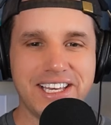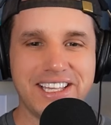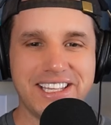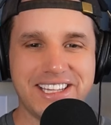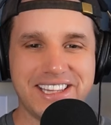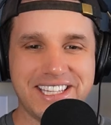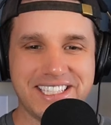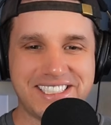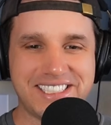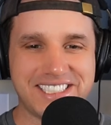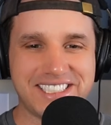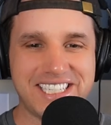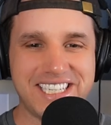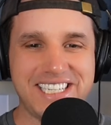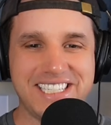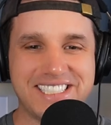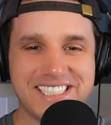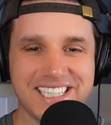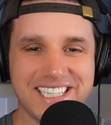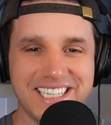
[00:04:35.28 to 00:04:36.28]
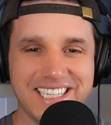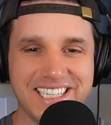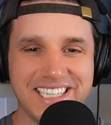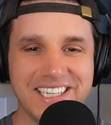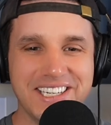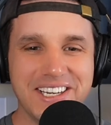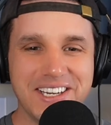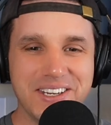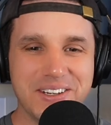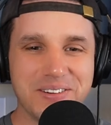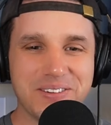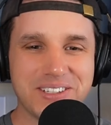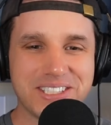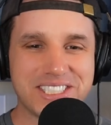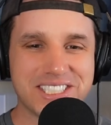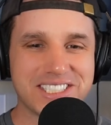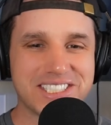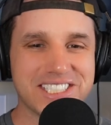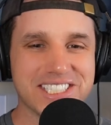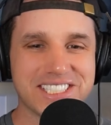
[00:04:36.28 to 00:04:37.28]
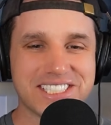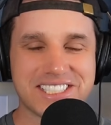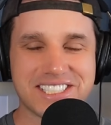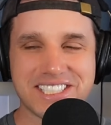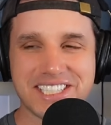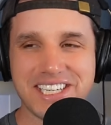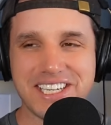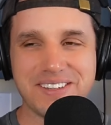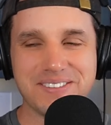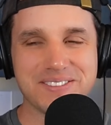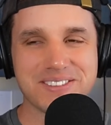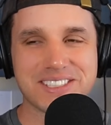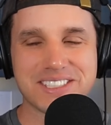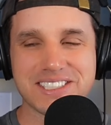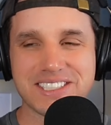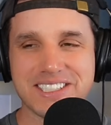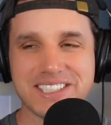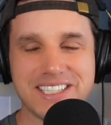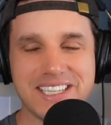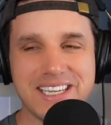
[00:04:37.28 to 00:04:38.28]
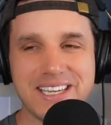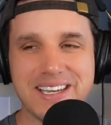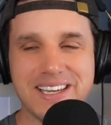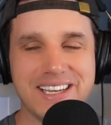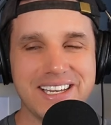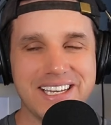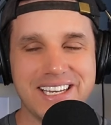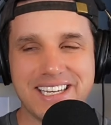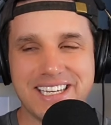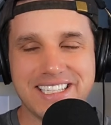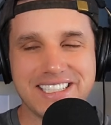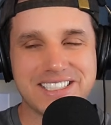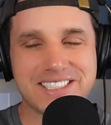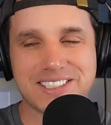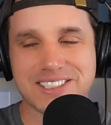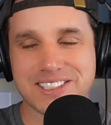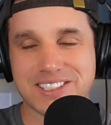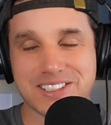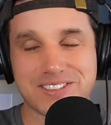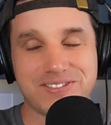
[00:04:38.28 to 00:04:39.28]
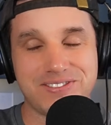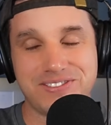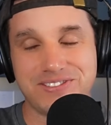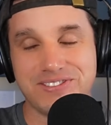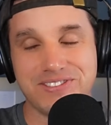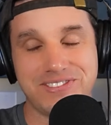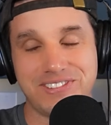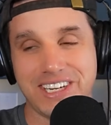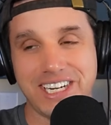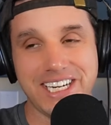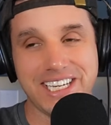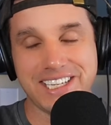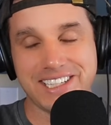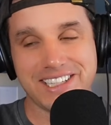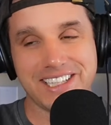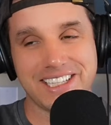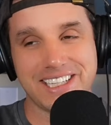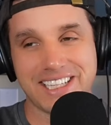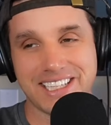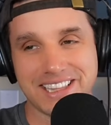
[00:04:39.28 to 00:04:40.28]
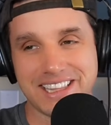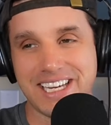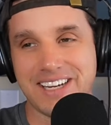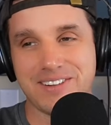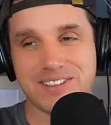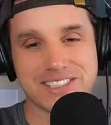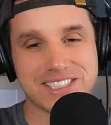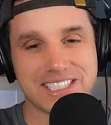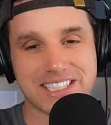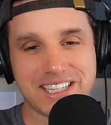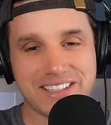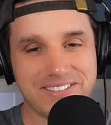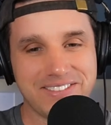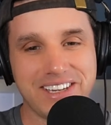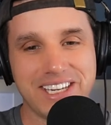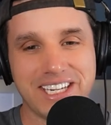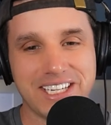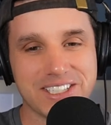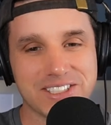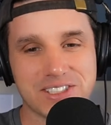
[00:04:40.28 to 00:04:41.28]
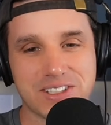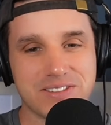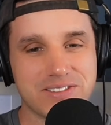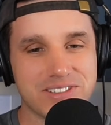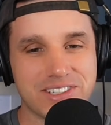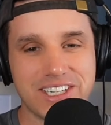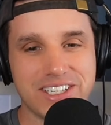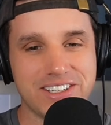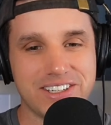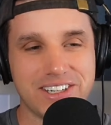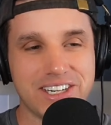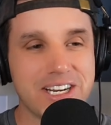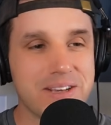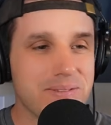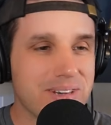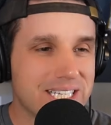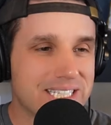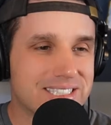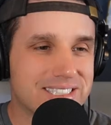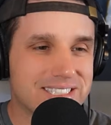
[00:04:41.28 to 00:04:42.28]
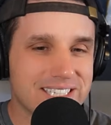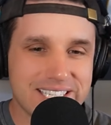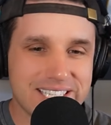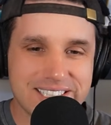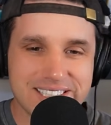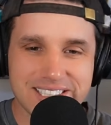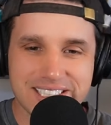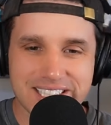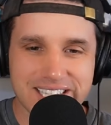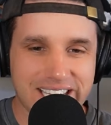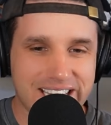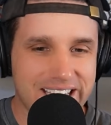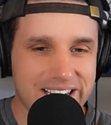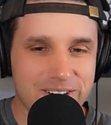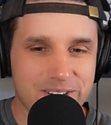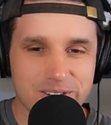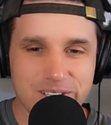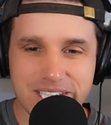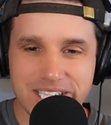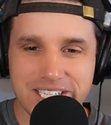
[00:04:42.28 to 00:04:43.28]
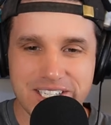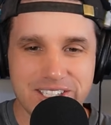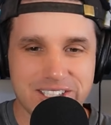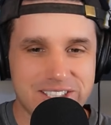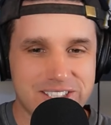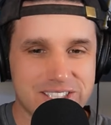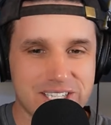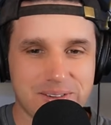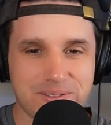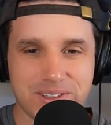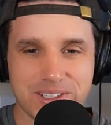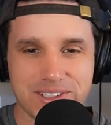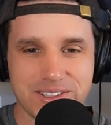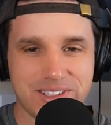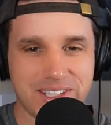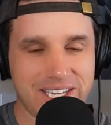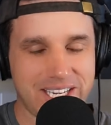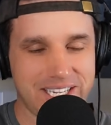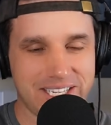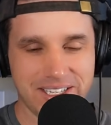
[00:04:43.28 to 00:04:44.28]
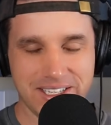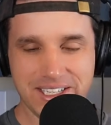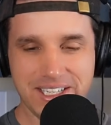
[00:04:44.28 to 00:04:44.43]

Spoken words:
this season, which it just seems... It's just funny that that was the Vegas over under, and it made sense. They had a really good summer. They